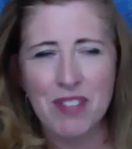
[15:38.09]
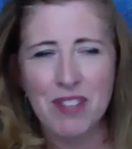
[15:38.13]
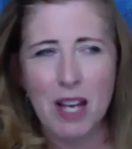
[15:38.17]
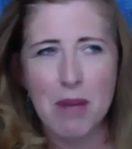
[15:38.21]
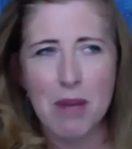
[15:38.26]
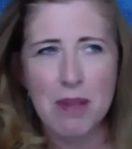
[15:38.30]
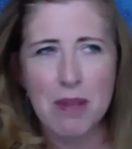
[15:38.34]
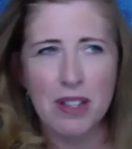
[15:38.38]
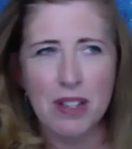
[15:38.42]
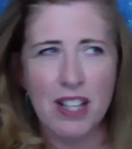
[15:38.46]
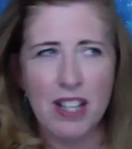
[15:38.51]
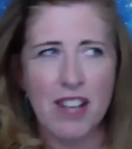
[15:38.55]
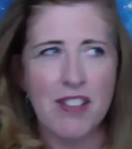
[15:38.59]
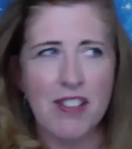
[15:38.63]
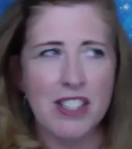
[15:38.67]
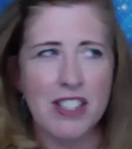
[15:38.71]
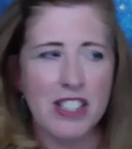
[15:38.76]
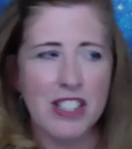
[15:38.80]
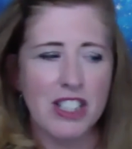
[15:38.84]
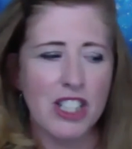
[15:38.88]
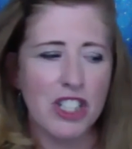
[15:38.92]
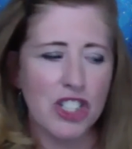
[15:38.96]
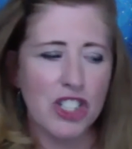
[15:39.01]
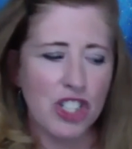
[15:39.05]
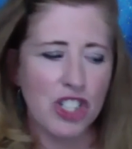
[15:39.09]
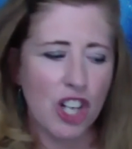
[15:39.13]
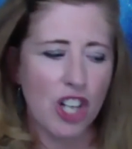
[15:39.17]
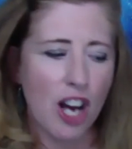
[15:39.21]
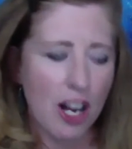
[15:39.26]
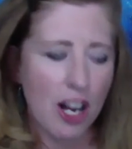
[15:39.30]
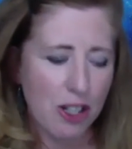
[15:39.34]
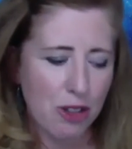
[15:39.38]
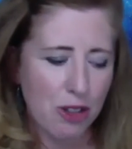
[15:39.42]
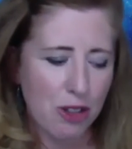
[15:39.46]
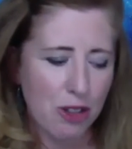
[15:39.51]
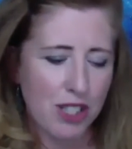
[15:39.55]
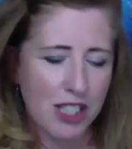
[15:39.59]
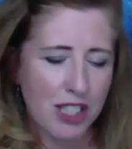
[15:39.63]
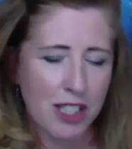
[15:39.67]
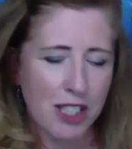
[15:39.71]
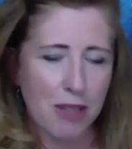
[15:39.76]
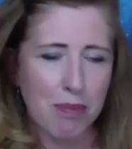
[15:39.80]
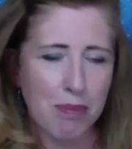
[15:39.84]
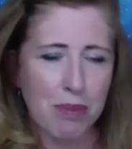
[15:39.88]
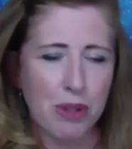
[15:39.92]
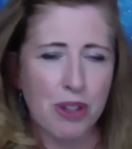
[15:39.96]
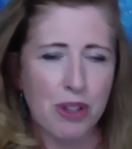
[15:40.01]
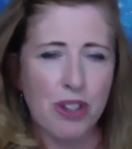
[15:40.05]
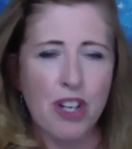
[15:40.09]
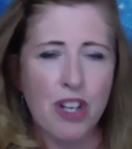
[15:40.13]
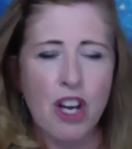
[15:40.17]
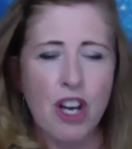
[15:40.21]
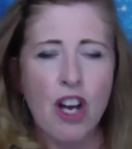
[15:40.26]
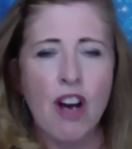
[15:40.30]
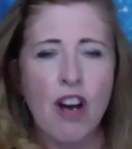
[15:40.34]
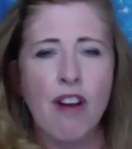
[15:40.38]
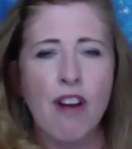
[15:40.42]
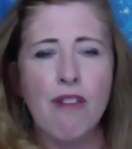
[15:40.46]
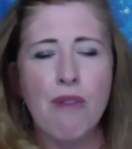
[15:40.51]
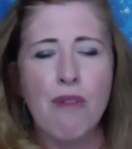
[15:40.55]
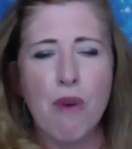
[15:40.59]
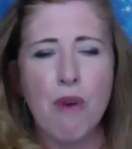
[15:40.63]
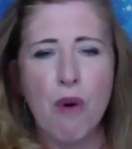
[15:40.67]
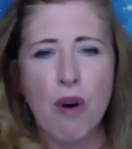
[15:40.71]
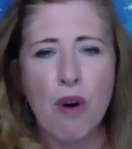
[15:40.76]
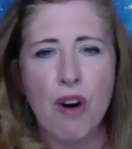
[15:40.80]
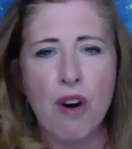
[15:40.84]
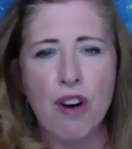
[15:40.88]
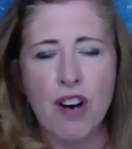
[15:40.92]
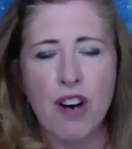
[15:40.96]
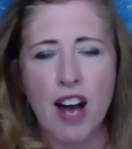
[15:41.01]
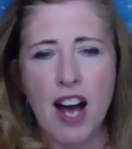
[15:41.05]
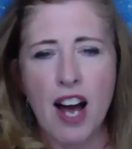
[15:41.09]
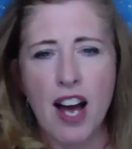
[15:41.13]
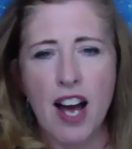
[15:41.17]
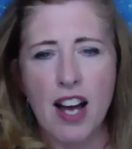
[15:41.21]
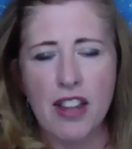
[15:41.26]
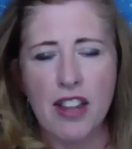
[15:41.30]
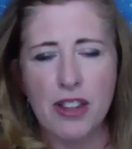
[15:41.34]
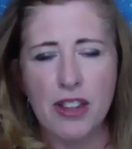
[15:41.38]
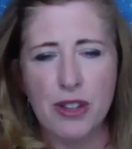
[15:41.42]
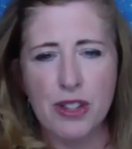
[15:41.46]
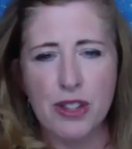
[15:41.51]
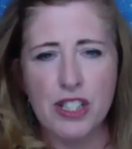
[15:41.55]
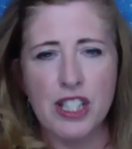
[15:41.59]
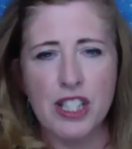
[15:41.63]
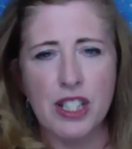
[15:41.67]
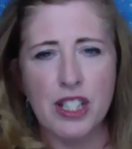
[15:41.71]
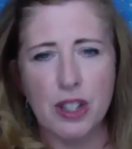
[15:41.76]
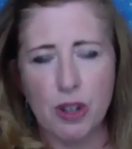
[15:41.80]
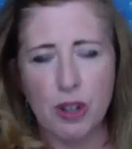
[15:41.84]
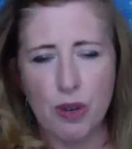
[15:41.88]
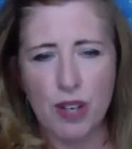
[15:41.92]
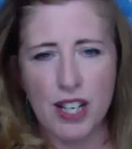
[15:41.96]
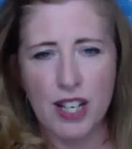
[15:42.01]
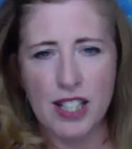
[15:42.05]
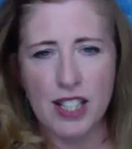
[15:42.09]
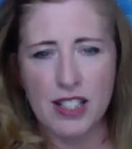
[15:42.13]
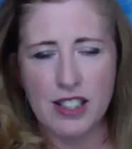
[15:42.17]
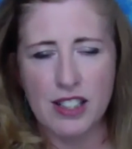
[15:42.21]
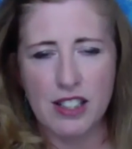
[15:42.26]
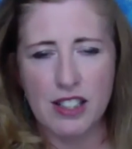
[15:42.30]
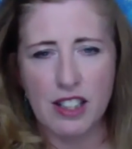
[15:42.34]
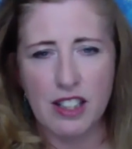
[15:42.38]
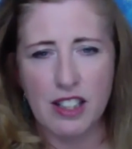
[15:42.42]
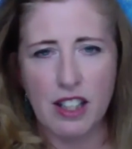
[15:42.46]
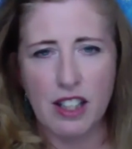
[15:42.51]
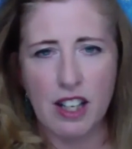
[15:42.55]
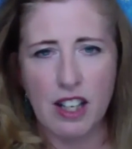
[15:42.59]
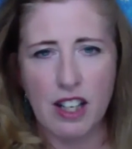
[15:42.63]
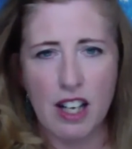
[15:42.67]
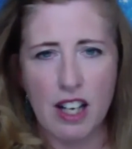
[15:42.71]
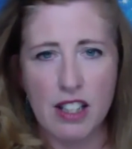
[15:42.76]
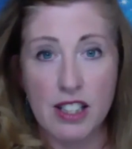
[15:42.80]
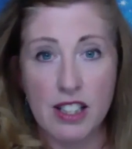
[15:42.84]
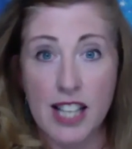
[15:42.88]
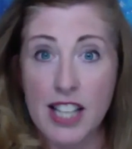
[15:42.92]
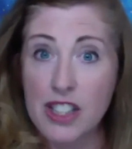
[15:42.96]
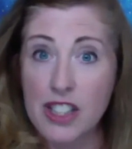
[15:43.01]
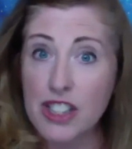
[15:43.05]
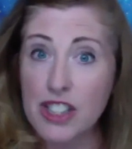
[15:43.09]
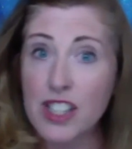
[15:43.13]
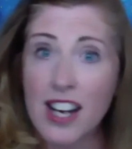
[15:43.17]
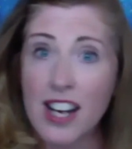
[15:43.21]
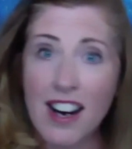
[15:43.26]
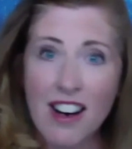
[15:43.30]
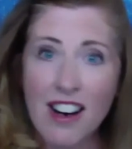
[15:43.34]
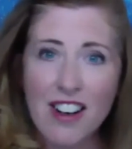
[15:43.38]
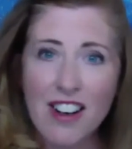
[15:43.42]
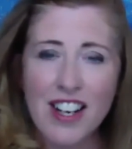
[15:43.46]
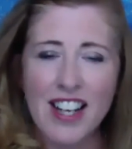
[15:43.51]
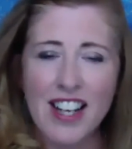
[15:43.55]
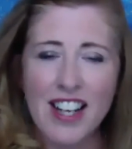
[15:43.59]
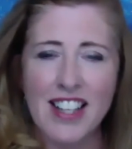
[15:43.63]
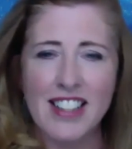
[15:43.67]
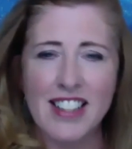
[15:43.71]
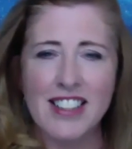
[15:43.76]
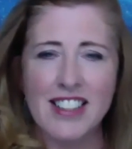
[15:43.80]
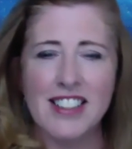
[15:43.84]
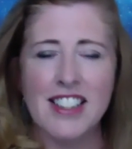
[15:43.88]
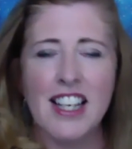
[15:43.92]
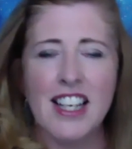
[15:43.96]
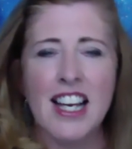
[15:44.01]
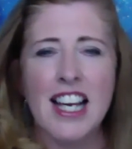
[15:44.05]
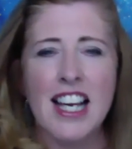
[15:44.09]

I believe it's the Chandra symbol for uh, 13 degrees Sagittarius,